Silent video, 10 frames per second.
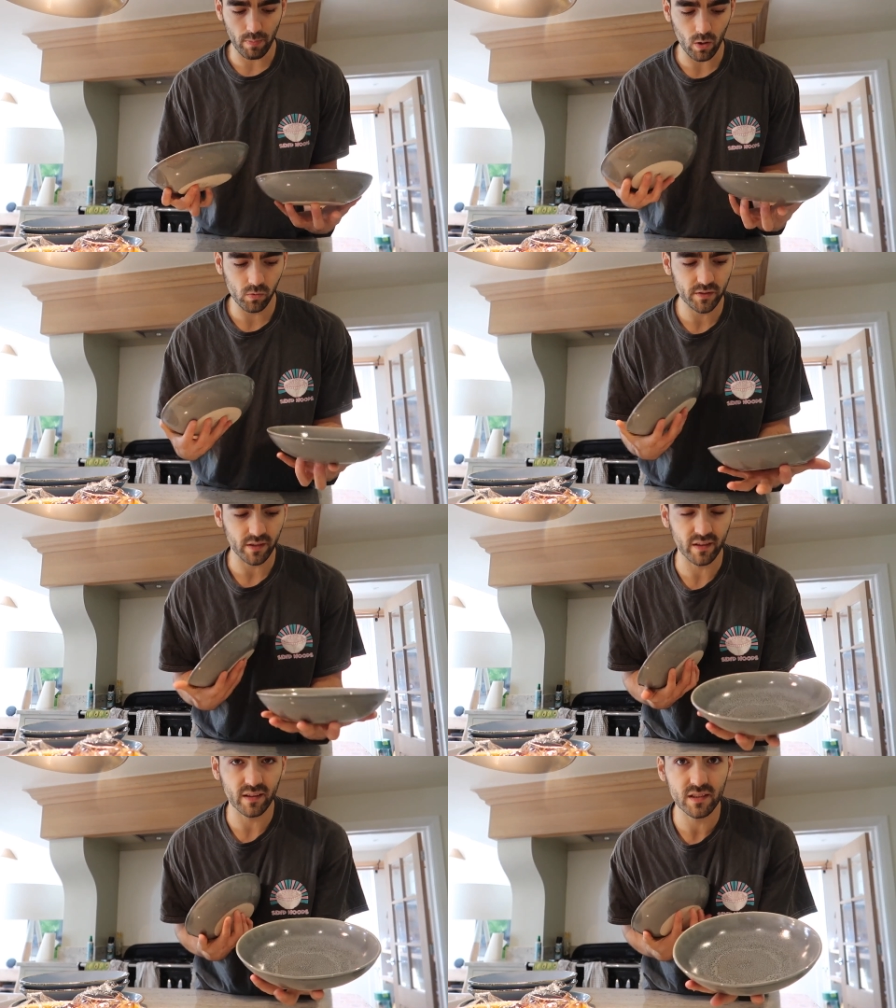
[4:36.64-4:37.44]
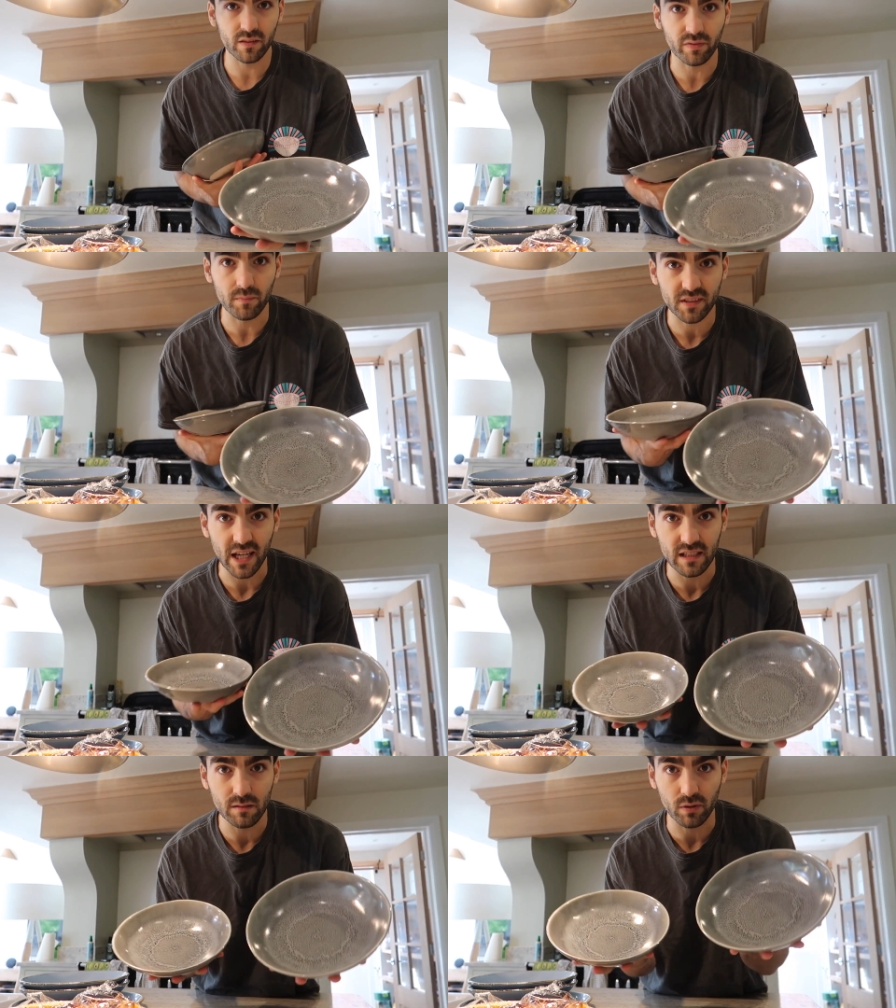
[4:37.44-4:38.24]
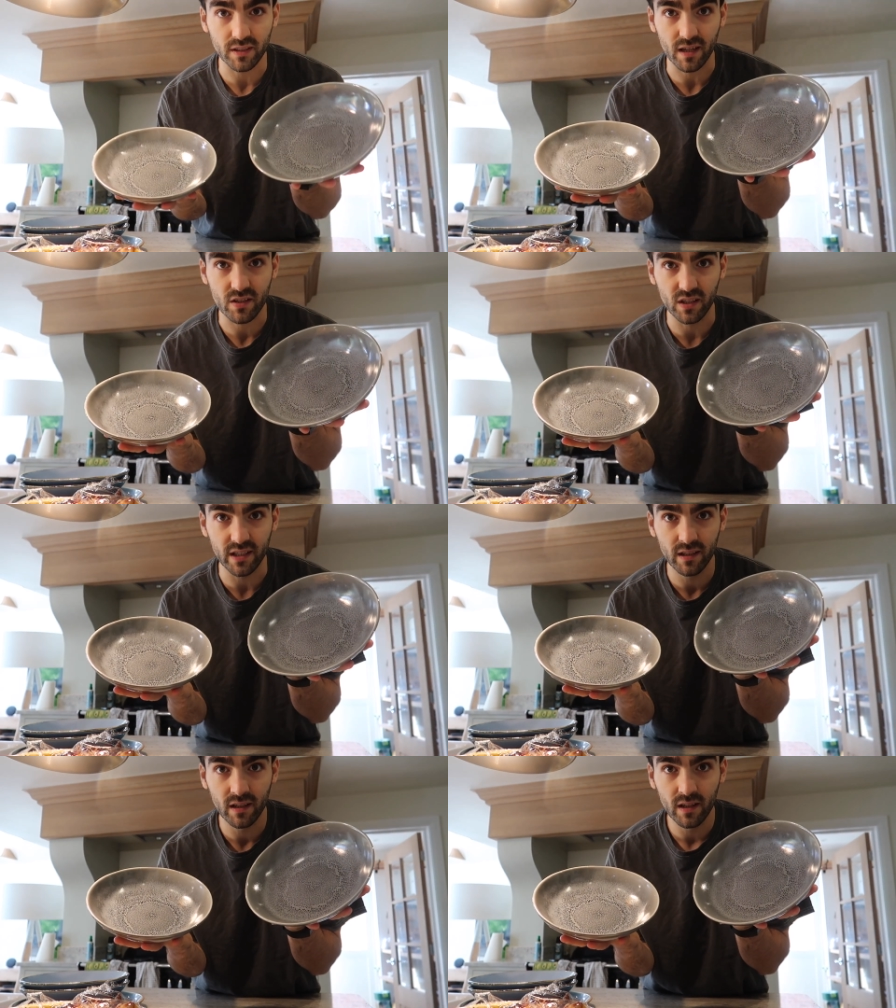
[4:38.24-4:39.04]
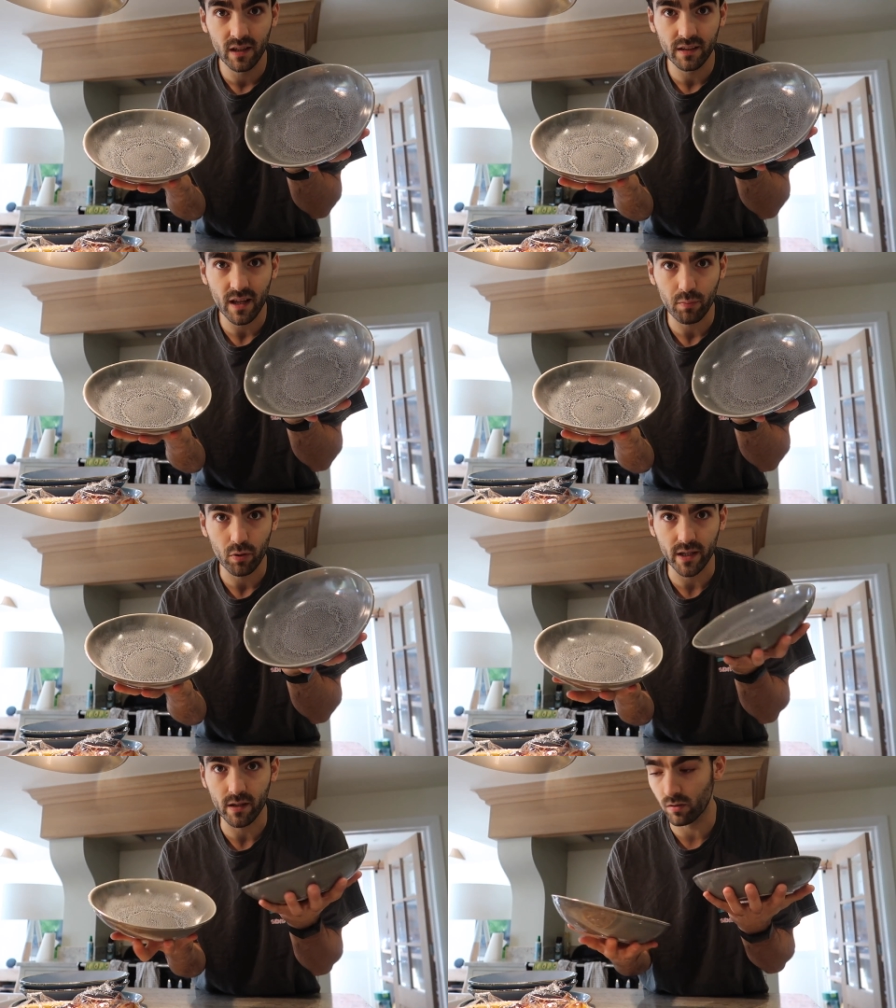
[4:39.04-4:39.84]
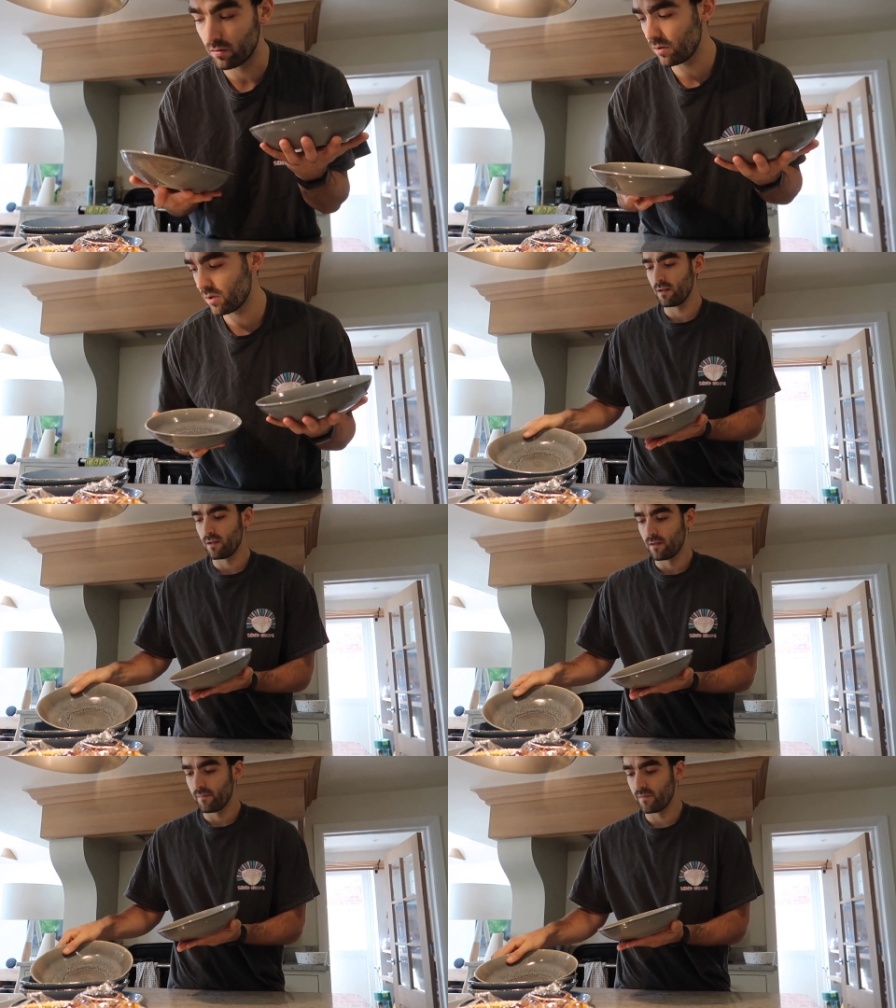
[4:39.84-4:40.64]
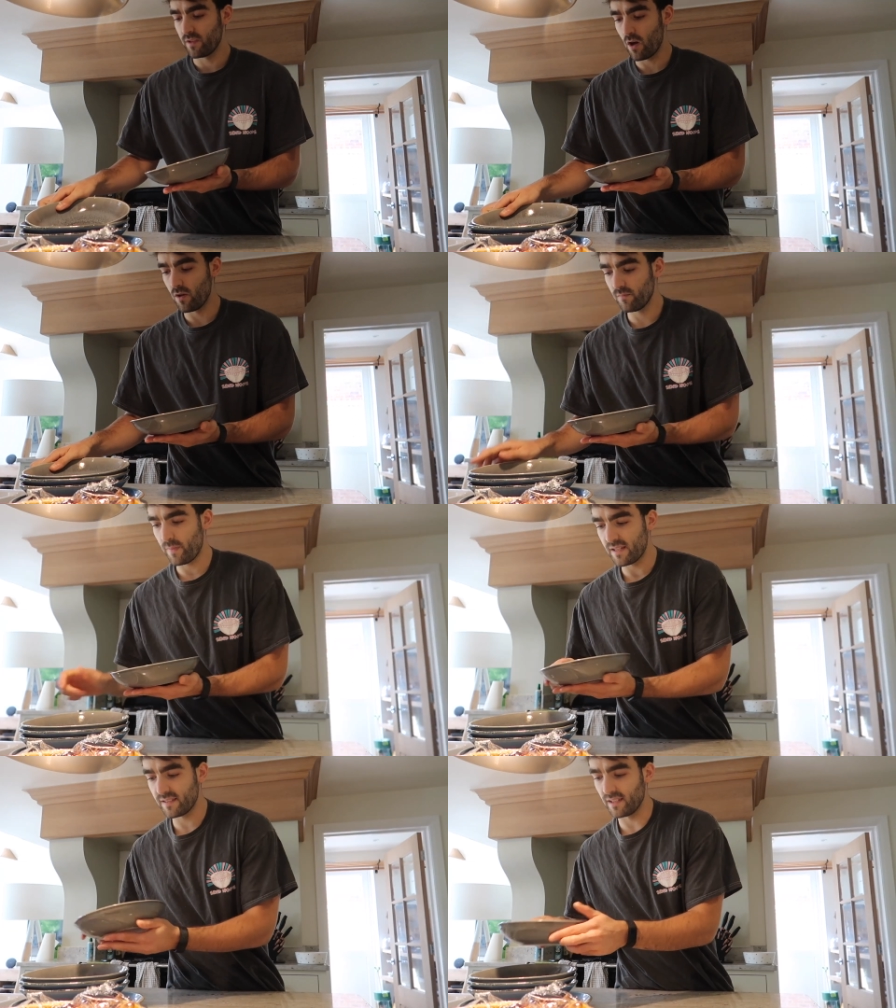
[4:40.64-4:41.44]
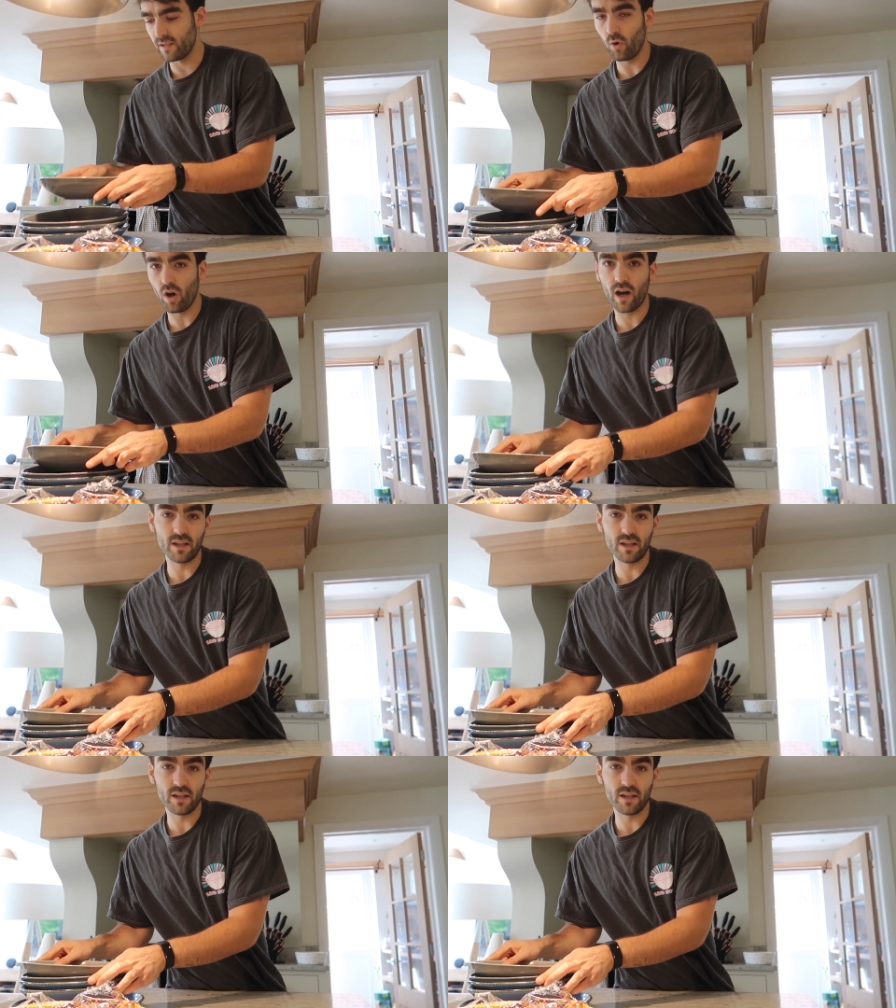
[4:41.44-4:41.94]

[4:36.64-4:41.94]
bowls. I think these are from Sainsbury's actually. They're pretty cool. So basically what